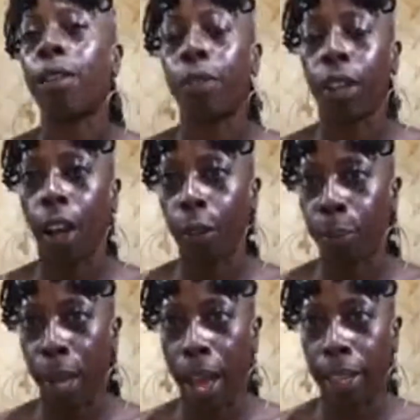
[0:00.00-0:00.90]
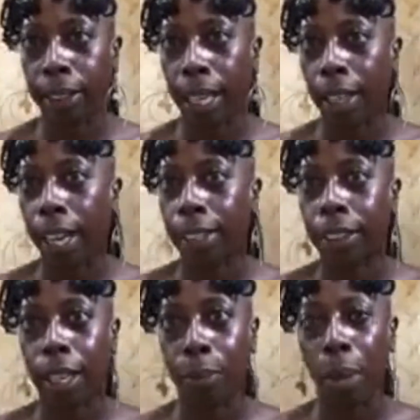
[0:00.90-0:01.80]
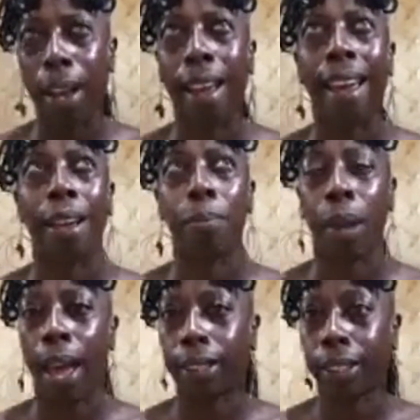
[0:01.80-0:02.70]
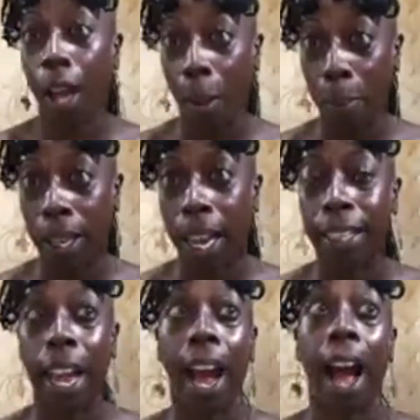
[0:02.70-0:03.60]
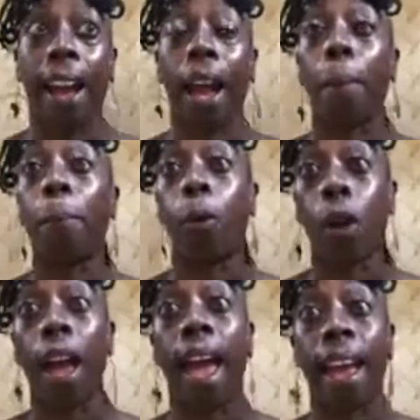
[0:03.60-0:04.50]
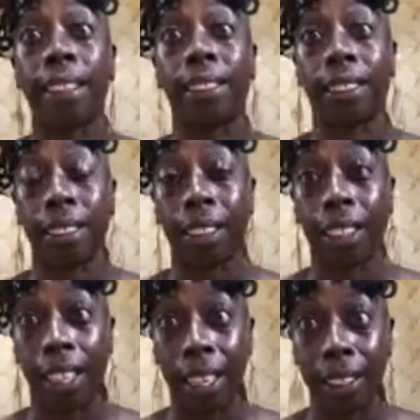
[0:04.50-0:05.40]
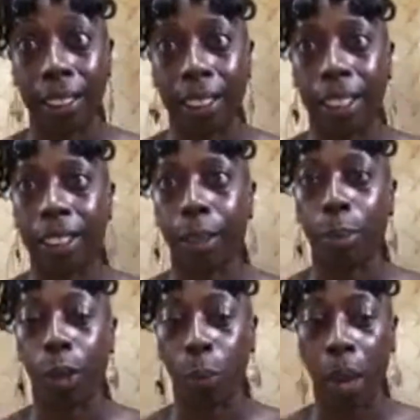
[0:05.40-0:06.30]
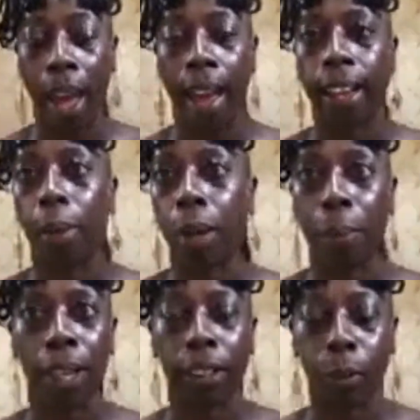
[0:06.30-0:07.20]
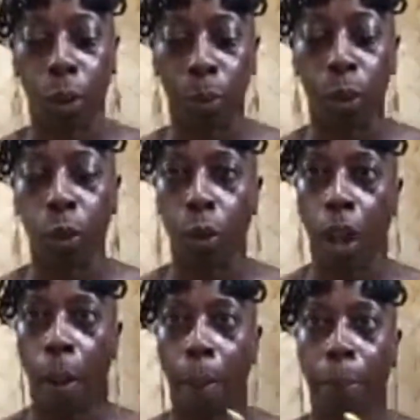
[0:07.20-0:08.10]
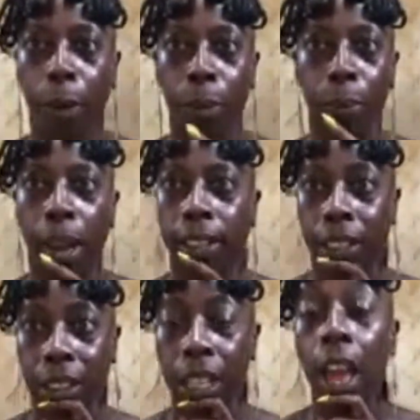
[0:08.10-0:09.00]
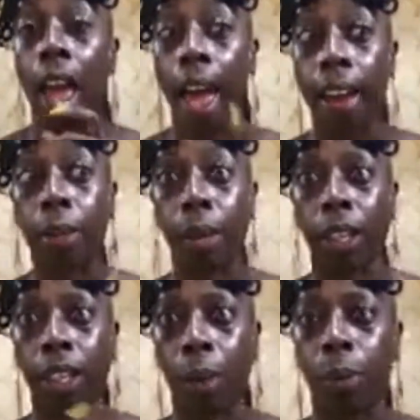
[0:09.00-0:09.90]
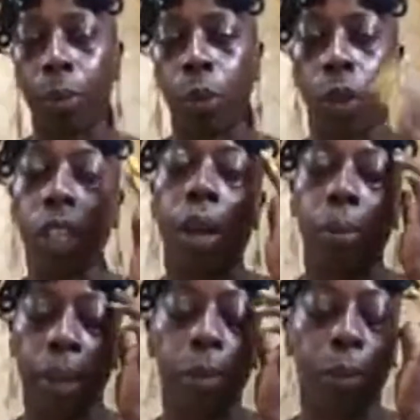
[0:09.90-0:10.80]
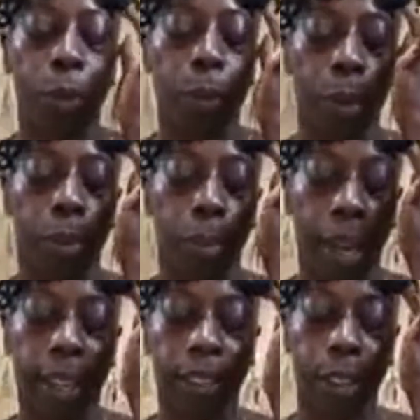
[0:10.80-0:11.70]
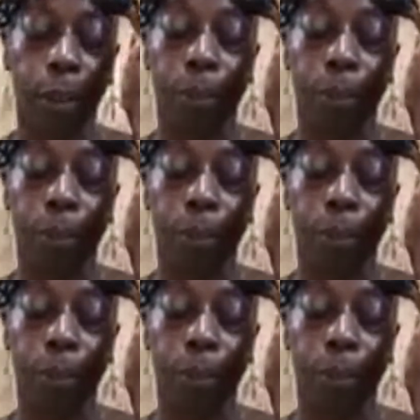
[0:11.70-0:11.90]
the other bags that I got 8 bags coming, and now I got more added to the list because the blue bag, I make some more blue pyramid bags, and I make a couple of more, I make more blue pyramid bags. So